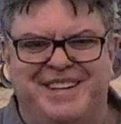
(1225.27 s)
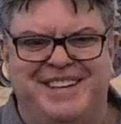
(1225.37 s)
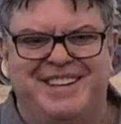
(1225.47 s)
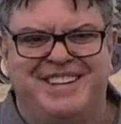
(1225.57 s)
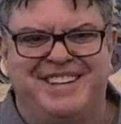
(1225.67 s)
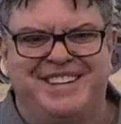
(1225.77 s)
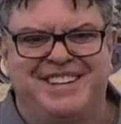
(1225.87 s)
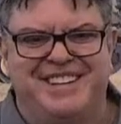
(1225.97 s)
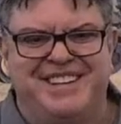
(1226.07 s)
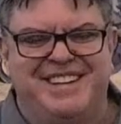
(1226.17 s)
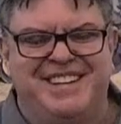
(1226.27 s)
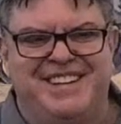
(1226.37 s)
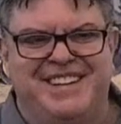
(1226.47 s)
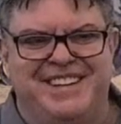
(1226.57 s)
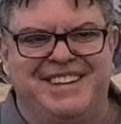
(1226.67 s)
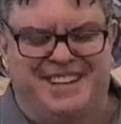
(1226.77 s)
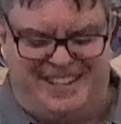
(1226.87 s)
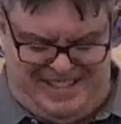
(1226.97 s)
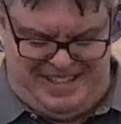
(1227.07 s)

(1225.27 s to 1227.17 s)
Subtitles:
No one is speaking in this clip.